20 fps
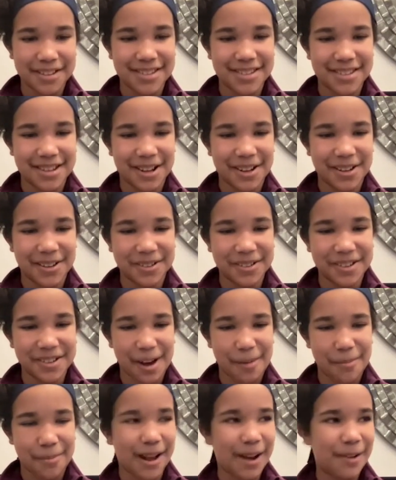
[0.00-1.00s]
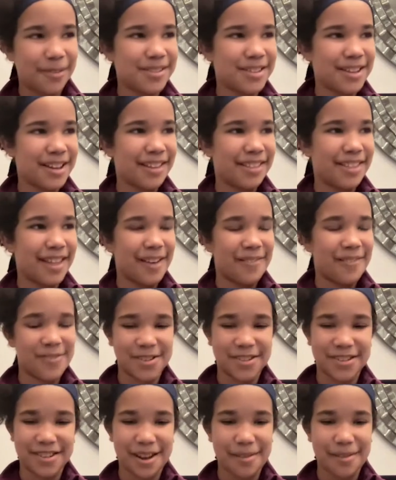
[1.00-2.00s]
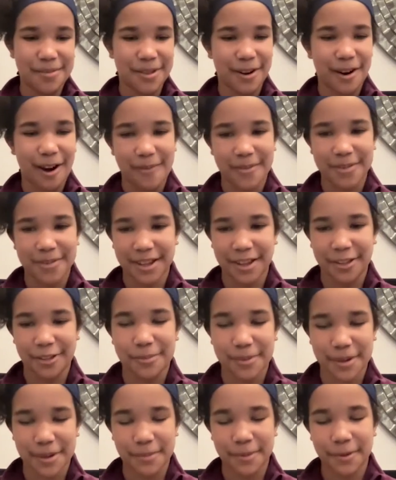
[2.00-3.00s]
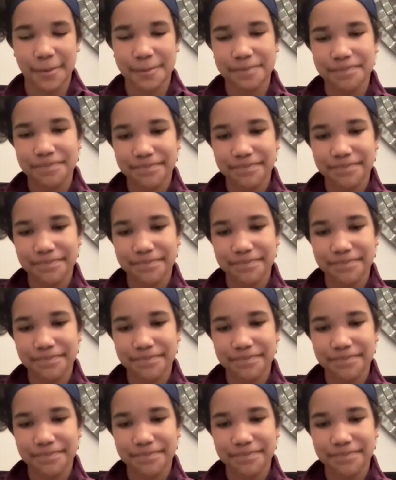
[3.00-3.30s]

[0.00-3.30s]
So yeah, but I would say that for today. But there are obviously other people.